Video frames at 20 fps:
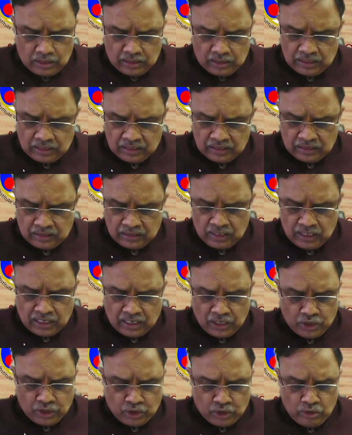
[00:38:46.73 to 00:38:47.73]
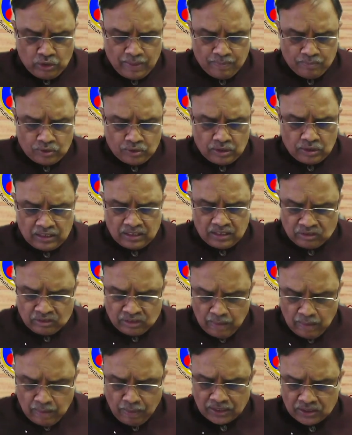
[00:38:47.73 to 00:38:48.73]
the curriculums and the
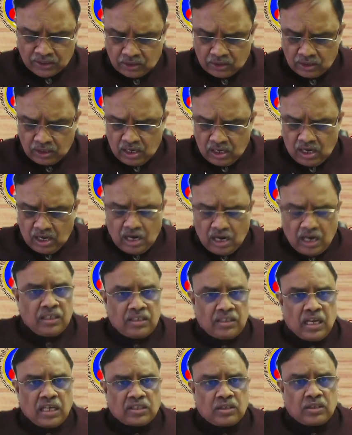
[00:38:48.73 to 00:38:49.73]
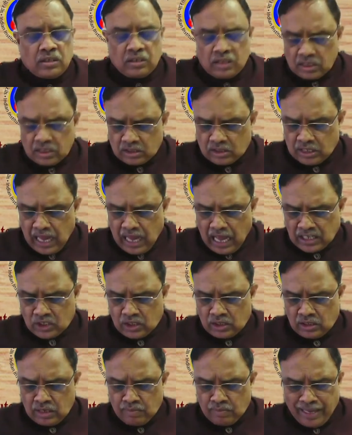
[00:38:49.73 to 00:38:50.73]
syllabus on disaster risk
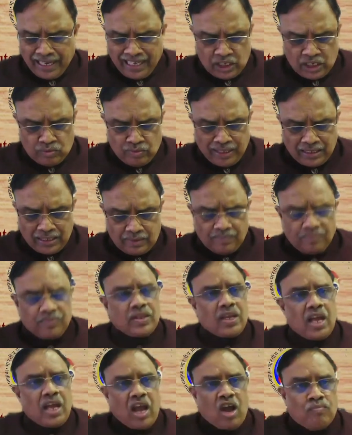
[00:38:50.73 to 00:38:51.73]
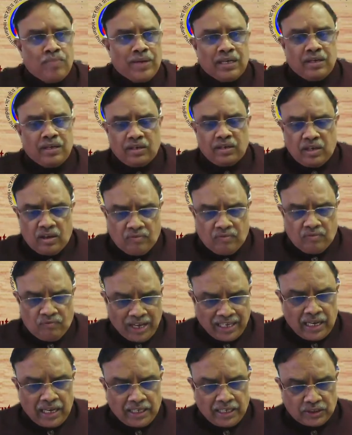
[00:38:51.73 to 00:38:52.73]
reduction and management have been
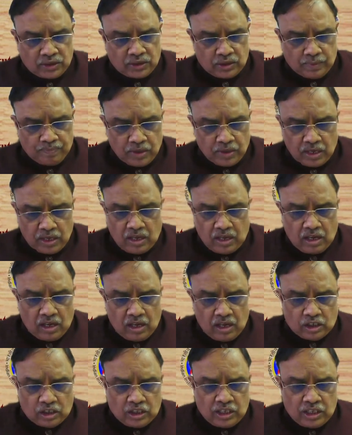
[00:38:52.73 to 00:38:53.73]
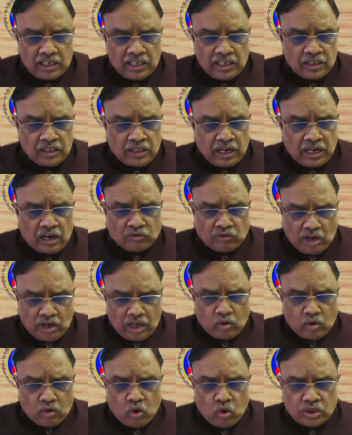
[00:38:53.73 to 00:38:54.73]
finalized. There are
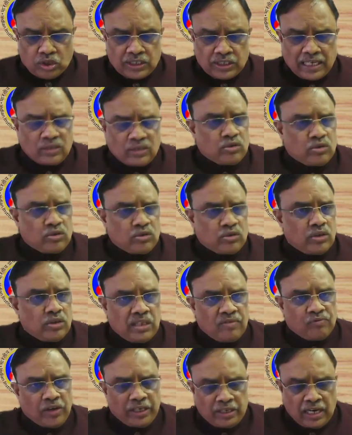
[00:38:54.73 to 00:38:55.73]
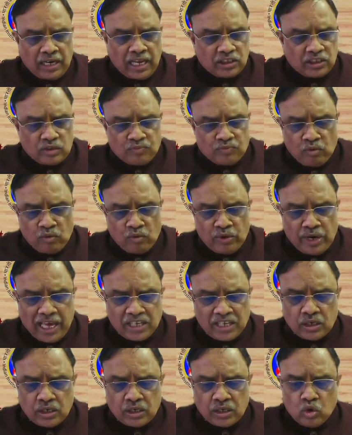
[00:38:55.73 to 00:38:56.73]
three courses actually they have finalized.
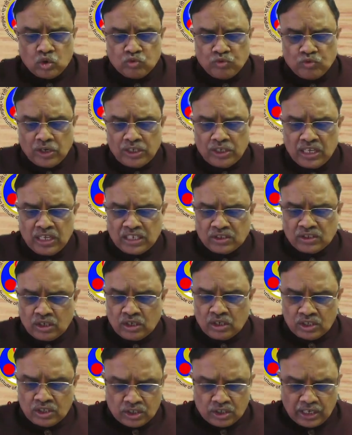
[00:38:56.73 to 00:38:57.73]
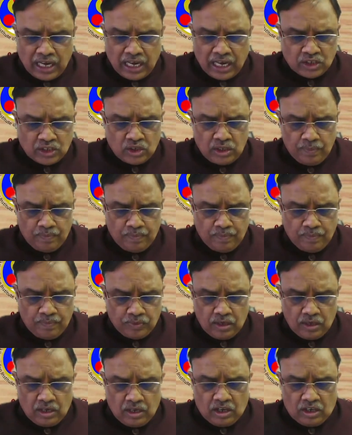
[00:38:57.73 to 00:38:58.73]
Foundation course for disaster risk reduction,
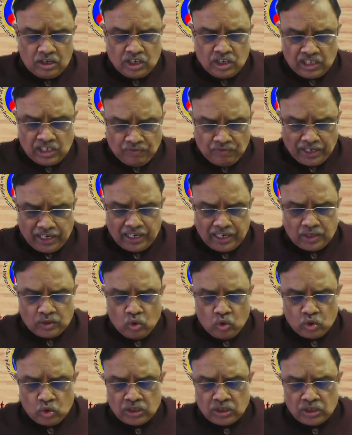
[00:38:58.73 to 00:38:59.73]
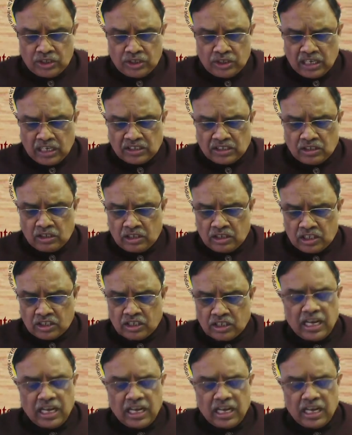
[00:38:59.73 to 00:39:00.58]
certificate course on disaster risk